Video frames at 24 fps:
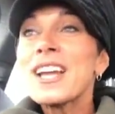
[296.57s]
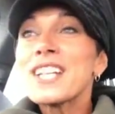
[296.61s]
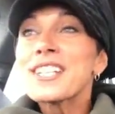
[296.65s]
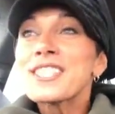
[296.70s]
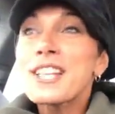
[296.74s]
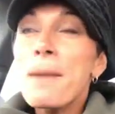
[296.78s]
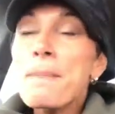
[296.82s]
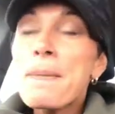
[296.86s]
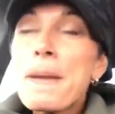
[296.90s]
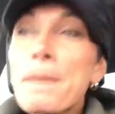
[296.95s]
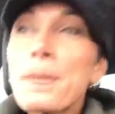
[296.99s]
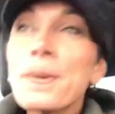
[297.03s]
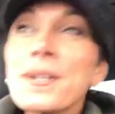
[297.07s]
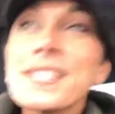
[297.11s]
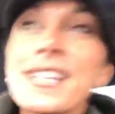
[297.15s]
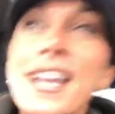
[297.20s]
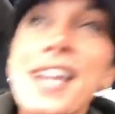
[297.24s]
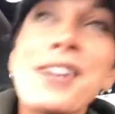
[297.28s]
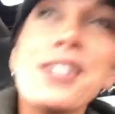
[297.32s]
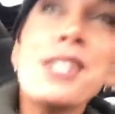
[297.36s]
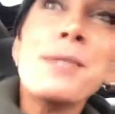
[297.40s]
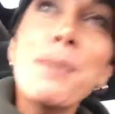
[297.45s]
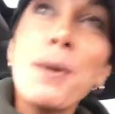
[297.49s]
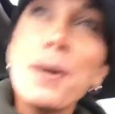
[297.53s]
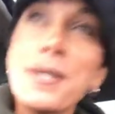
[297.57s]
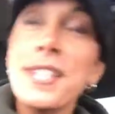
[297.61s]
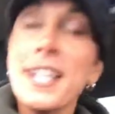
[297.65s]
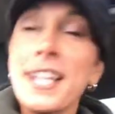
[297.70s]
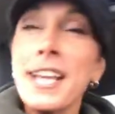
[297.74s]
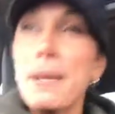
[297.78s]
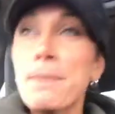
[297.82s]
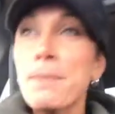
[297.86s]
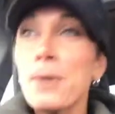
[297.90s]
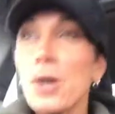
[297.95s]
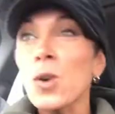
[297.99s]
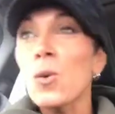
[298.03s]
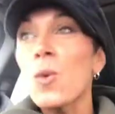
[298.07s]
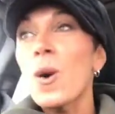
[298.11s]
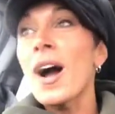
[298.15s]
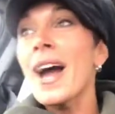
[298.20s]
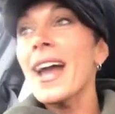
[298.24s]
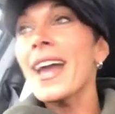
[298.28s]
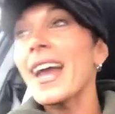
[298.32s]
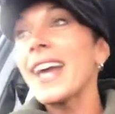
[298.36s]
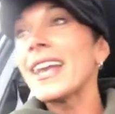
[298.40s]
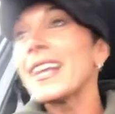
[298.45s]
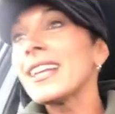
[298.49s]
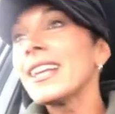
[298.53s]
Some people say you're supposed to keep it
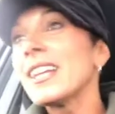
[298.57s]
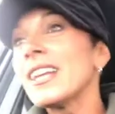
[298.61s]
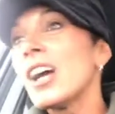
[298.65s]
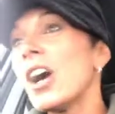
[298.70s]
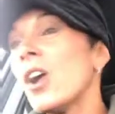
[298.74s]
quiet.